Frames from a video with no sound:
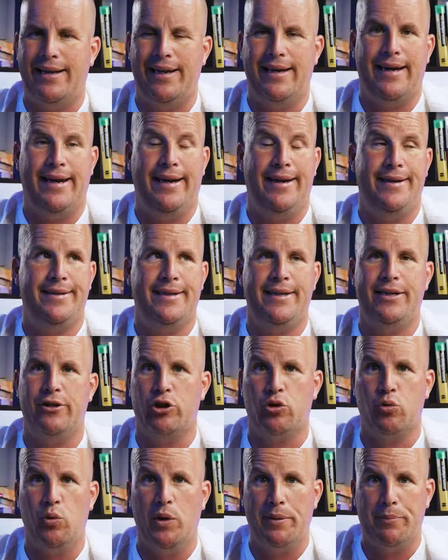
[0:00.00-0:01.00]
like eighteen or
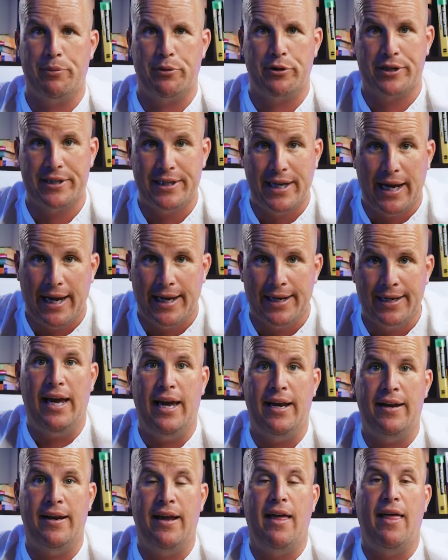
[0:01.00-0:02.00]
twenty percent,
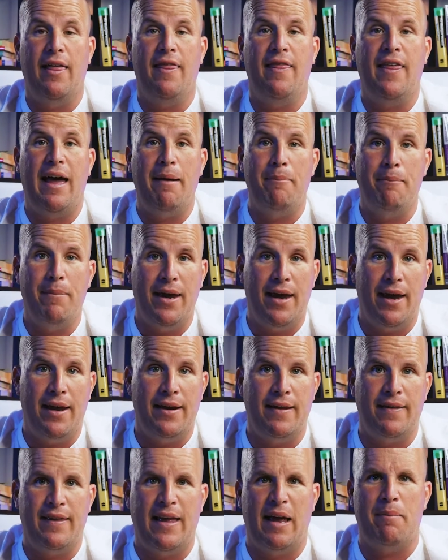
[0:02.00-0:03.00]
and that
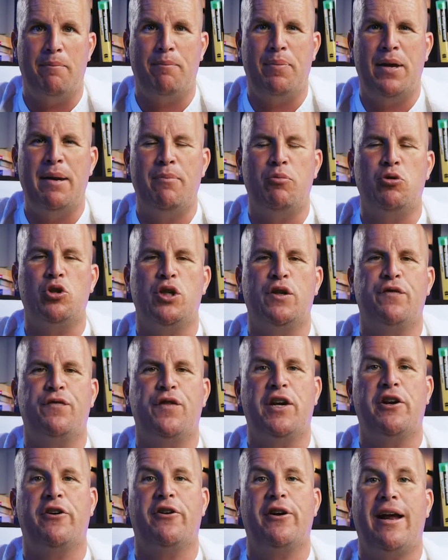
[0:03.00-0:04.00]
meant that people just
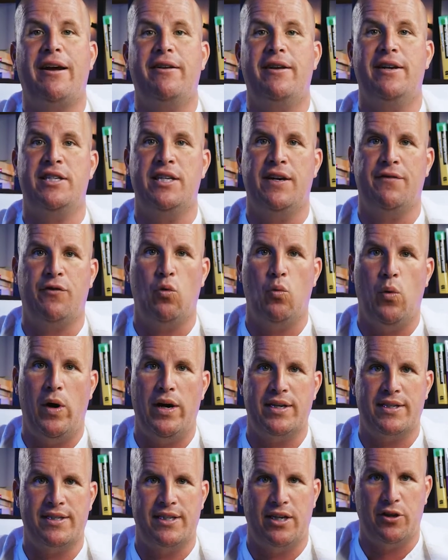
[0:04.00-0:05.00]
figured out a different way
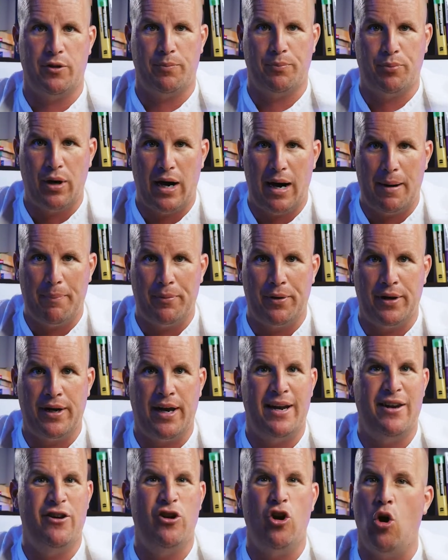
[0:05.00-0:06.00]
to sell their
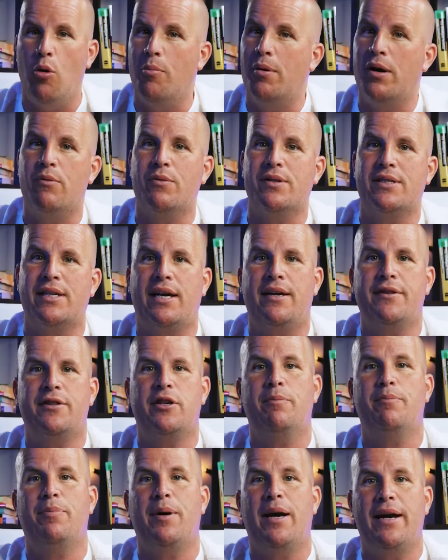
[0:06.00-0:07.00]
property and nobody was out
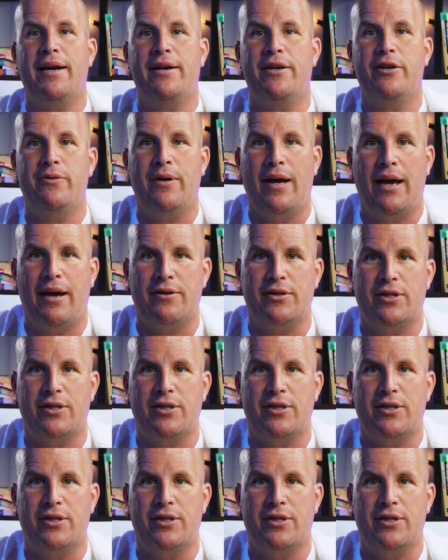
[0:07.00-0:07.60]
there buying new houses.